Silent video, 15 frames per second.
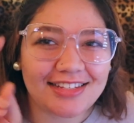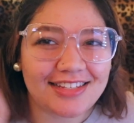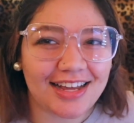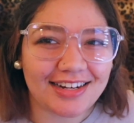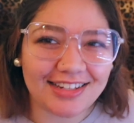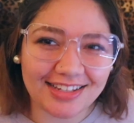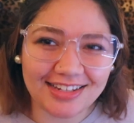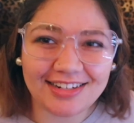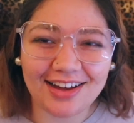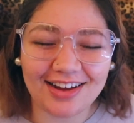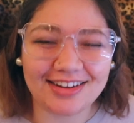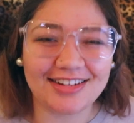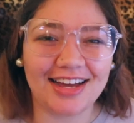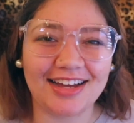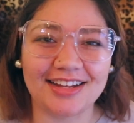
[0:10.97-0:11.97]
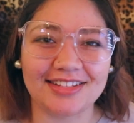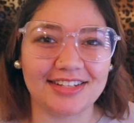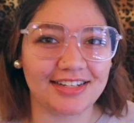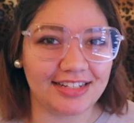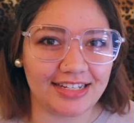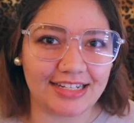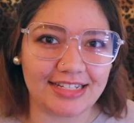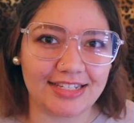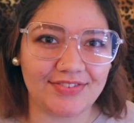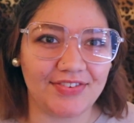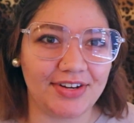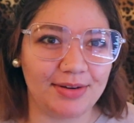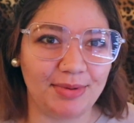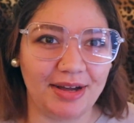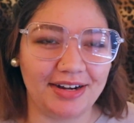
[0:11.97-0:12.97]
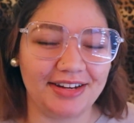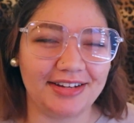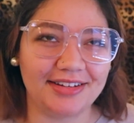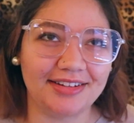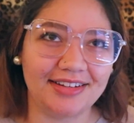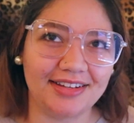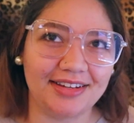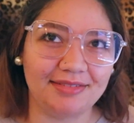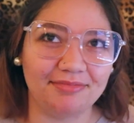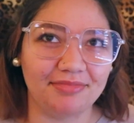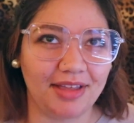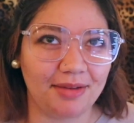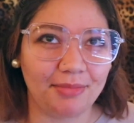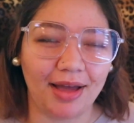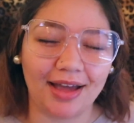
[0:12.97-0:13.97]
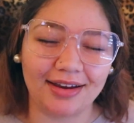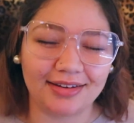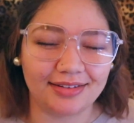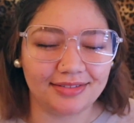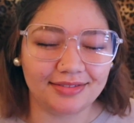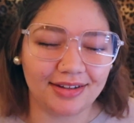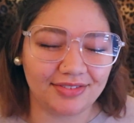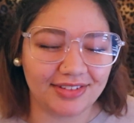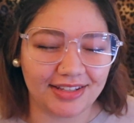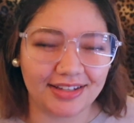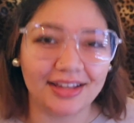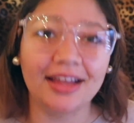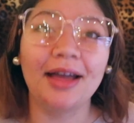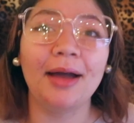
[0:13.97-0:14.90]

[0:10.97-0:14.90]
It's technically not a diet, it's a cleanse for your body and like mind, everything.